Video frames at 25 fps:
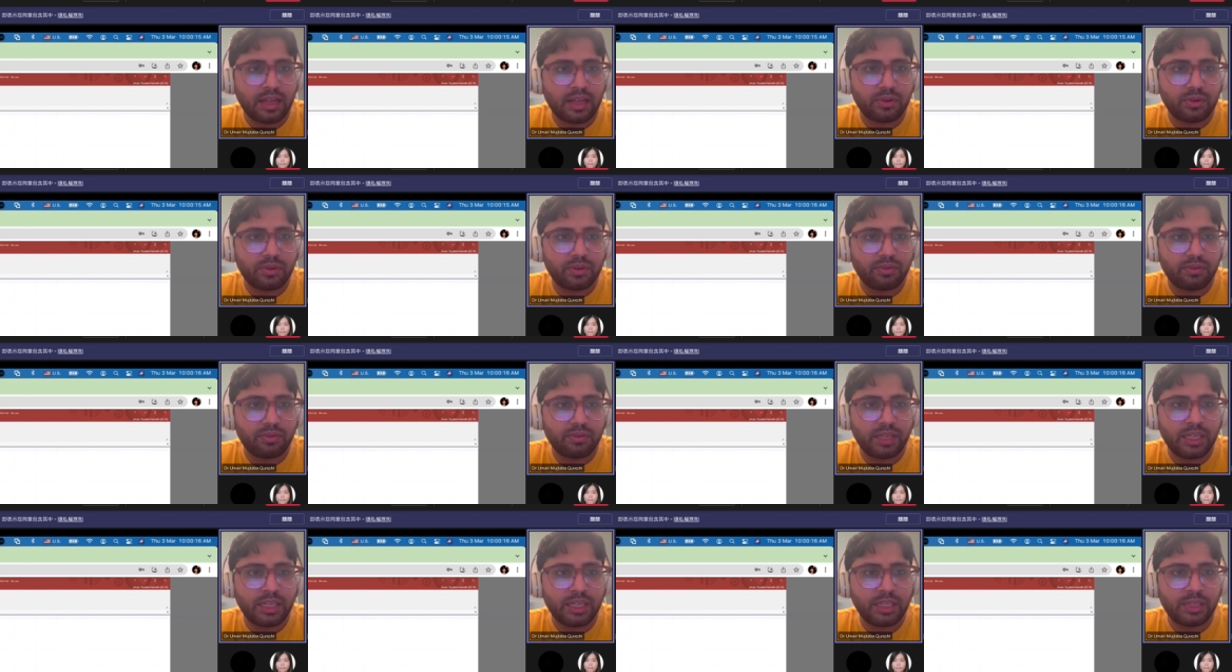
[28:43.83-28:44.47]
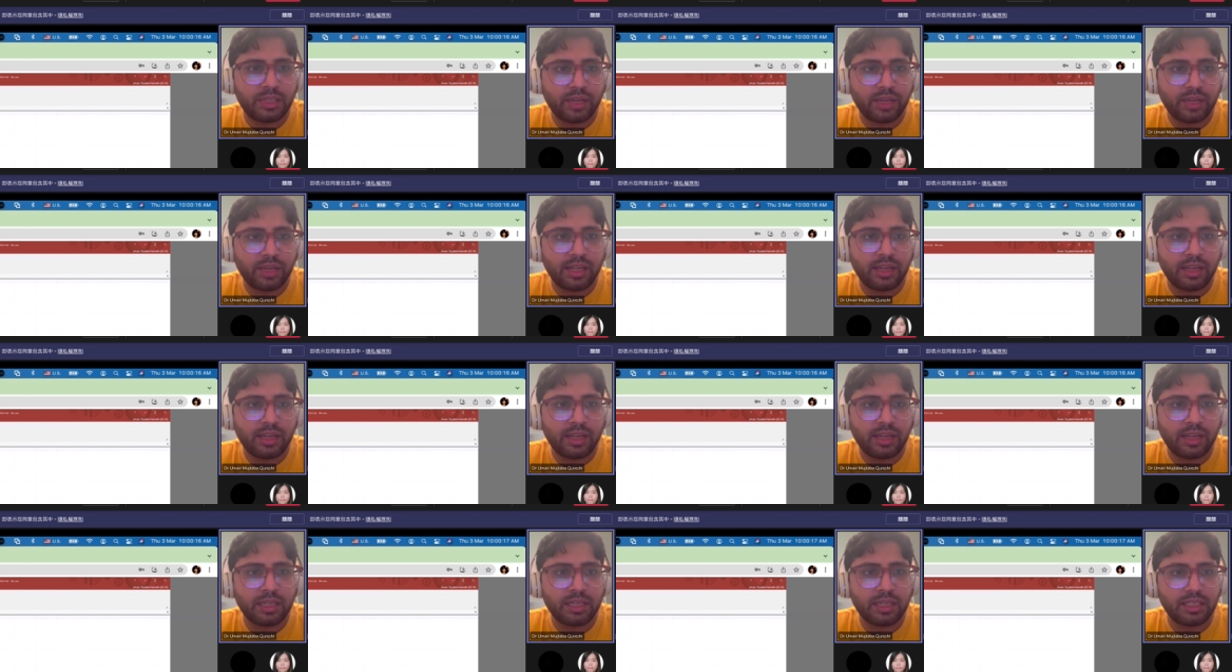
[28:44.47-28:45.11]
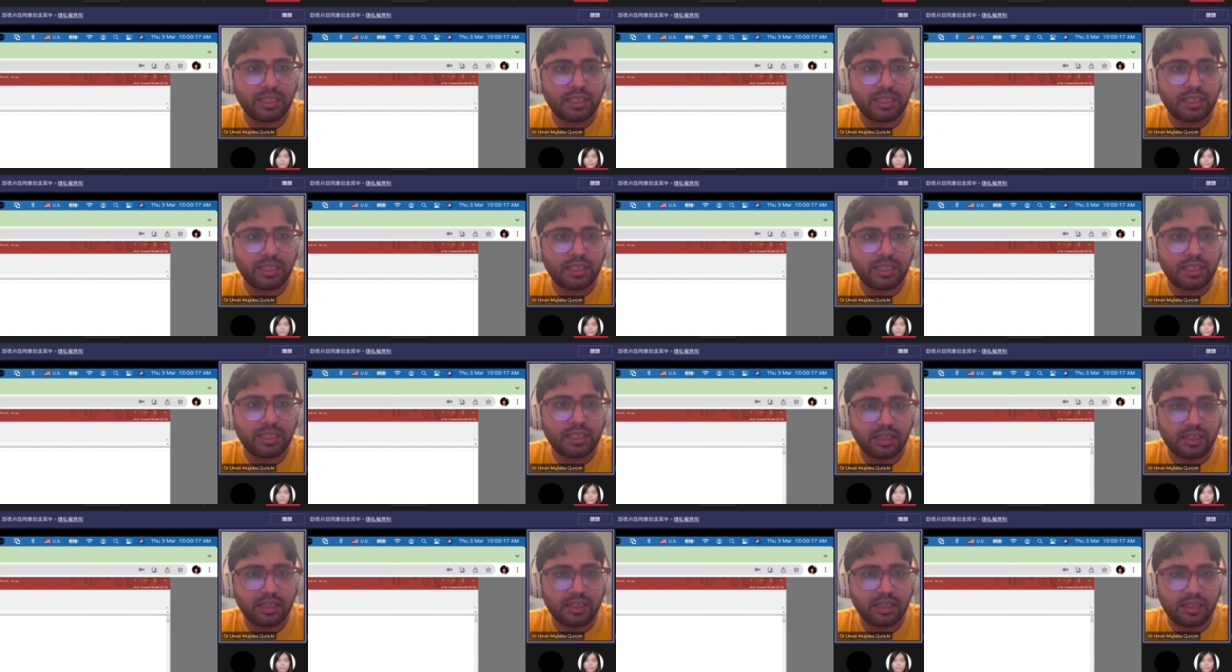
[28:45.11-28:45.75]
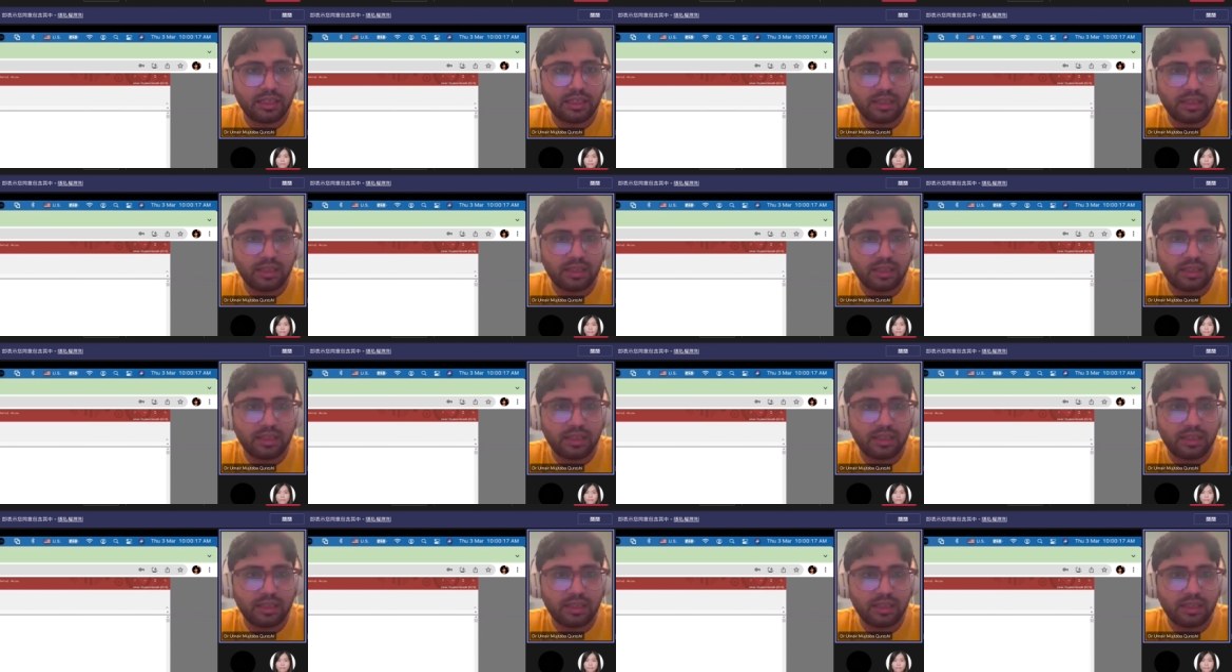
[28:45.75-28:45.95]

Now we need to rename it